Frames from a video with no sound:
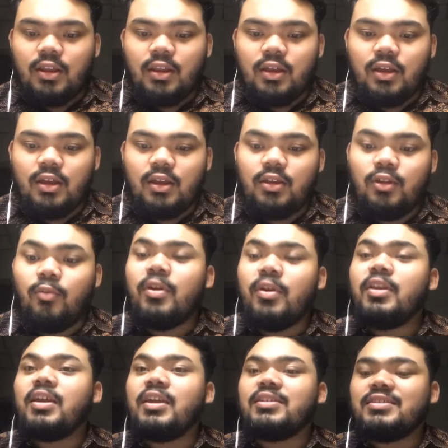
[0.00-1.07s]
that
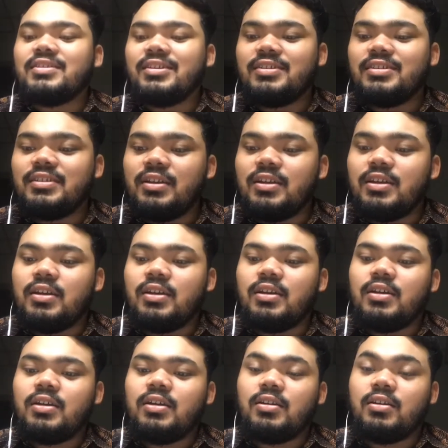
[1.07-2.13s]
nobody can change
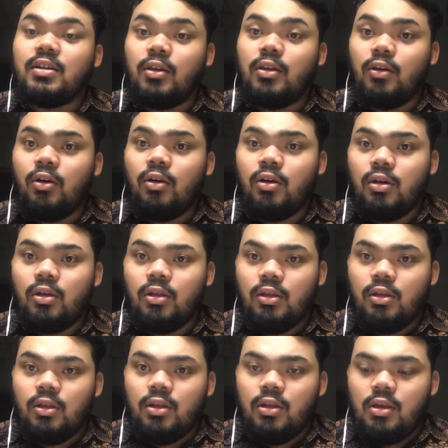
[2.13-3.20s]
the law
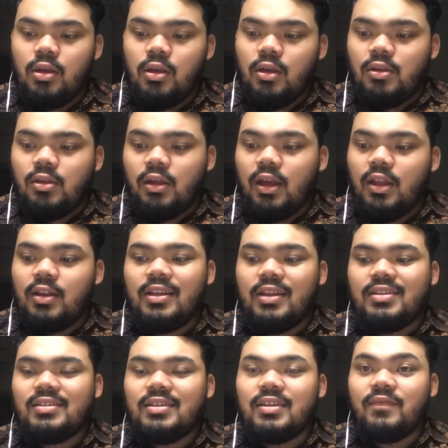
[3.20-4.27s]

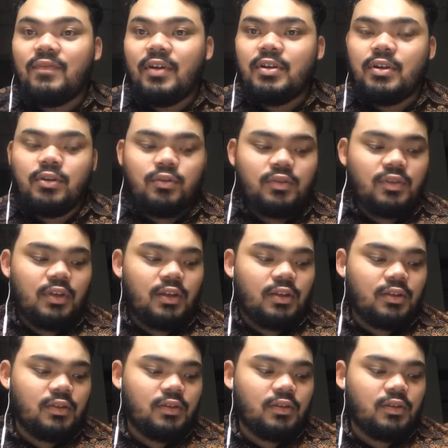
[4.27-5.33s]
unless they find a new
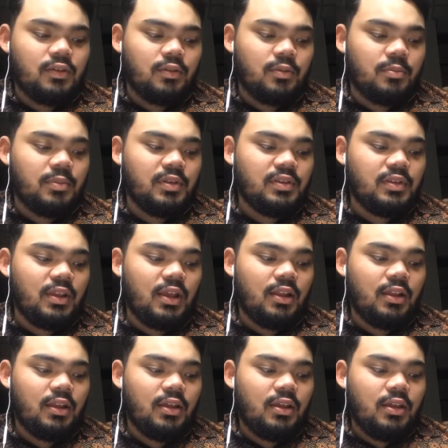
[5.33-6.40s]
thing. It means
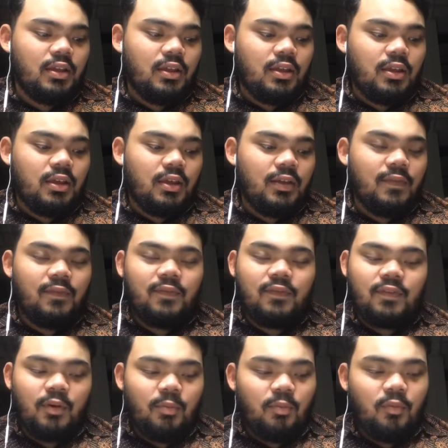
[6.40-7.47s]
that if
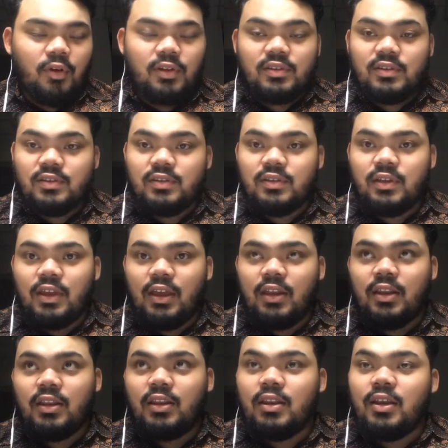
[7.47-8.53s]
someone
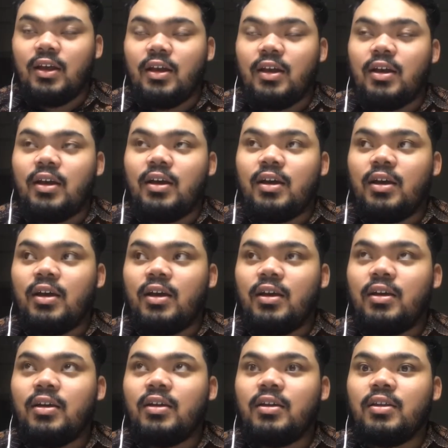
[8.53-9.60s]
can
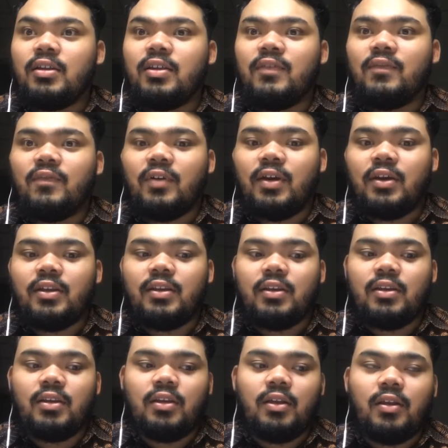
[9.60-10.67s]

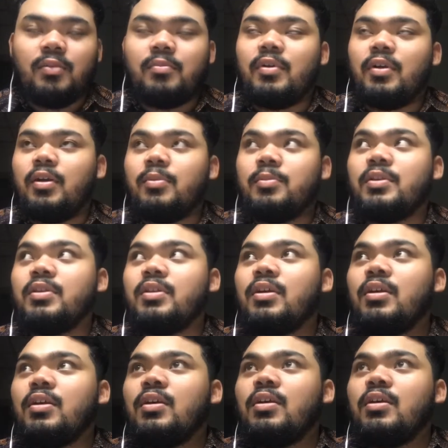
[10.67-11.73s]
define, I mean
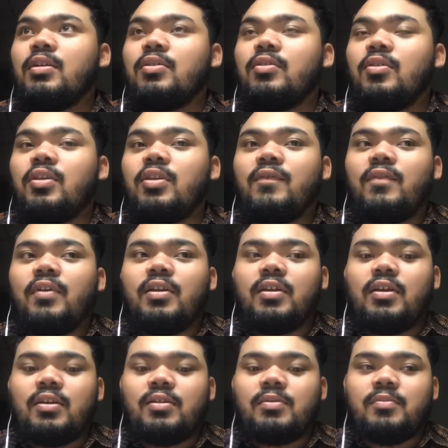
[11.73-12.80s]
not
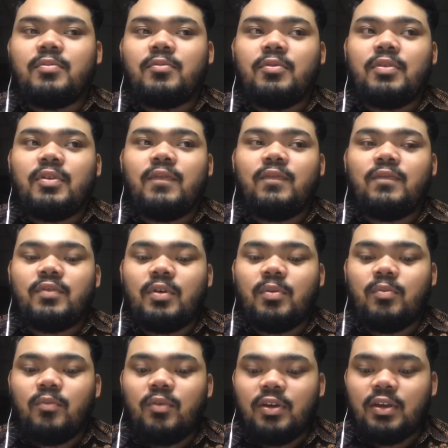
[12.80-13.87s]
define, if
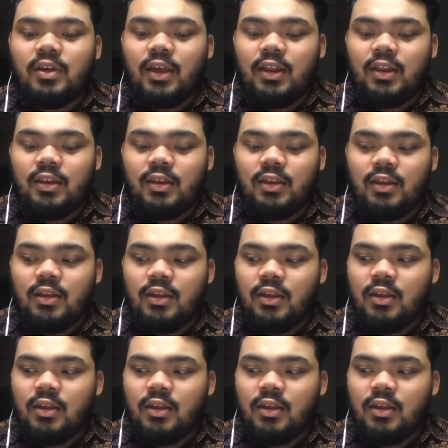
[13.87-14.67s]
someone can